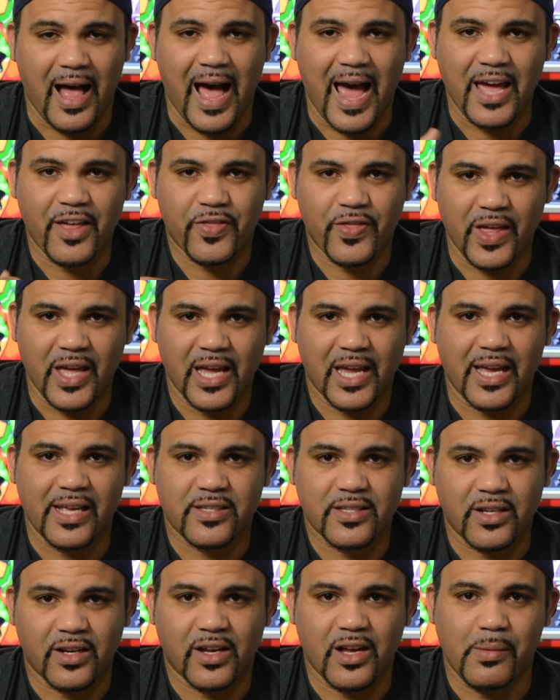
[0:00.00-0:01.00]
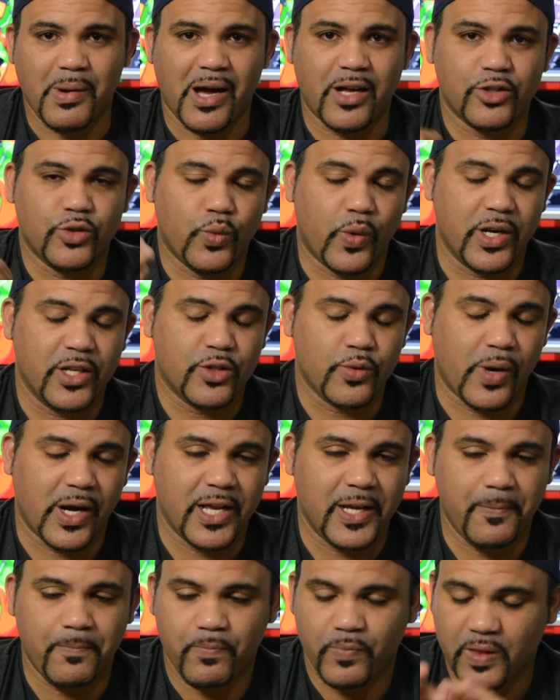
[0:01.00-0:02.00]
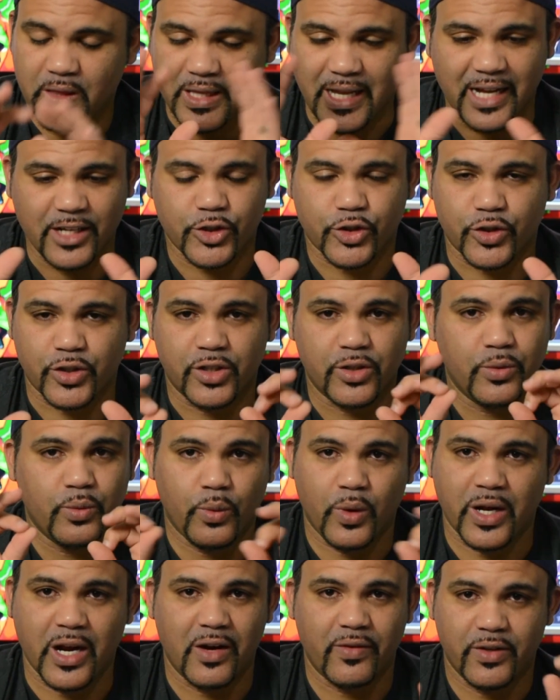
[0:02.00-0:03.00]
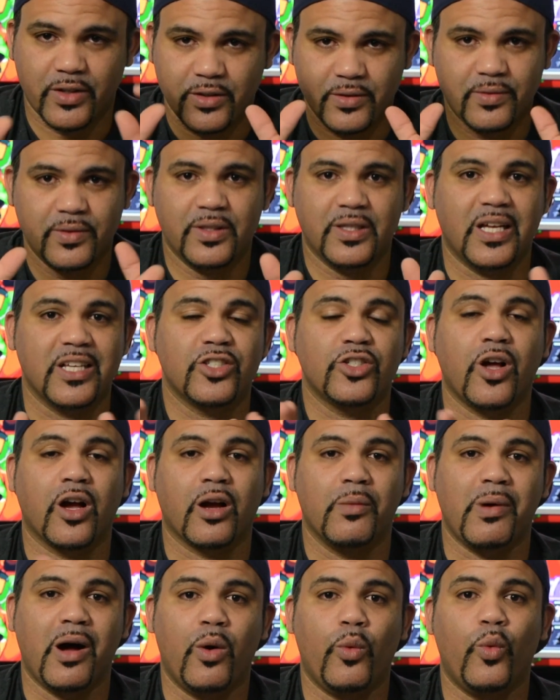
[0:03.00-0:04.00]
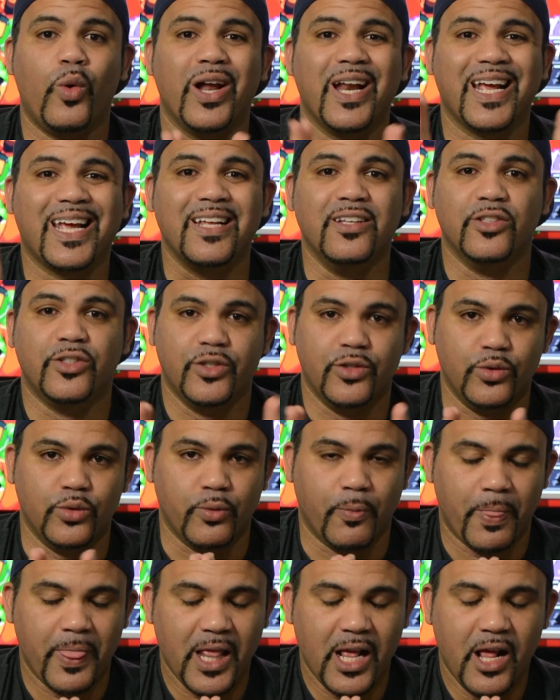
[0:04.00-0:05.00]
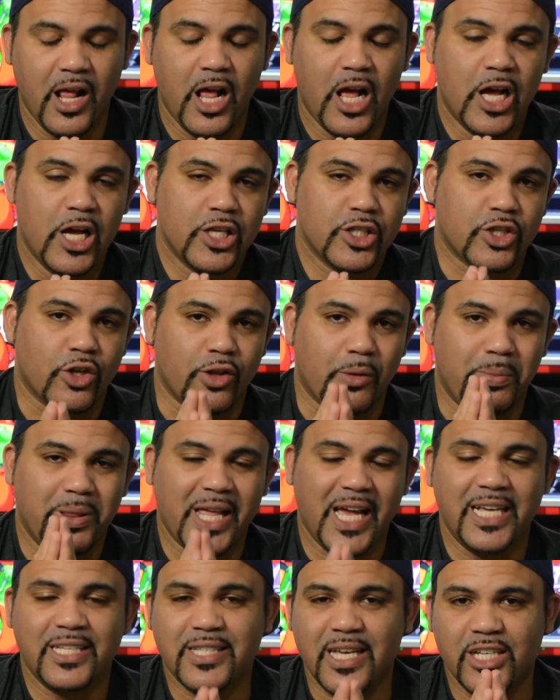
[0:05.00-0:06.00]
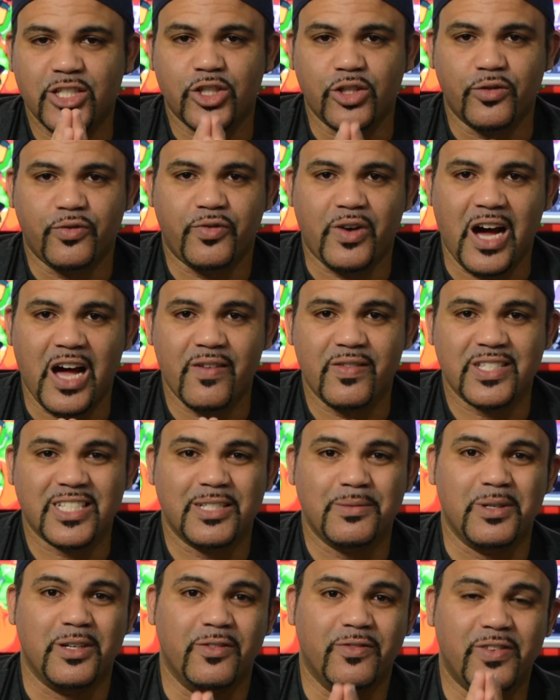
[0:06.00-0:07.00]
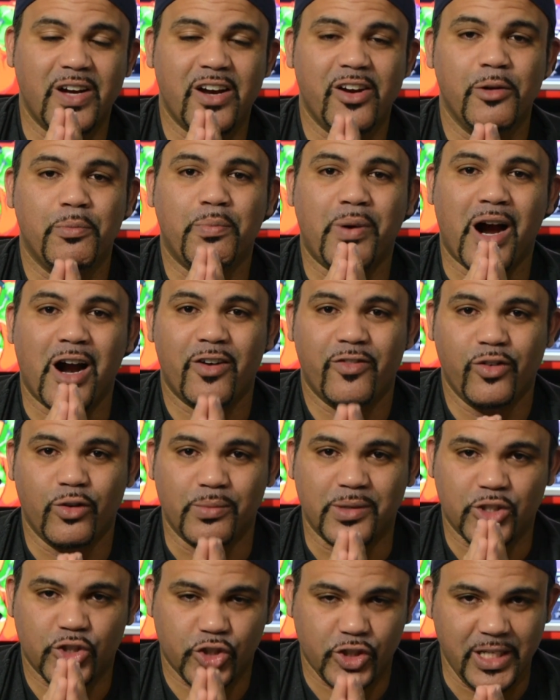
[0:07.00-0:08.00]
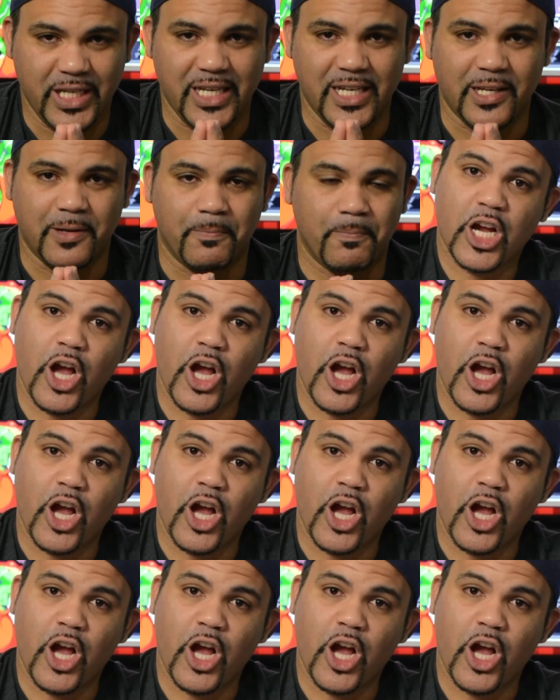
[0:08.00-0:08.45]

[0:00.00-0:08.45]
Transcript: I think it's going to come out 2020, not sure, whatever. Let's talk about what it can do. So the PlayStation 5 is going to be a very powerful machine.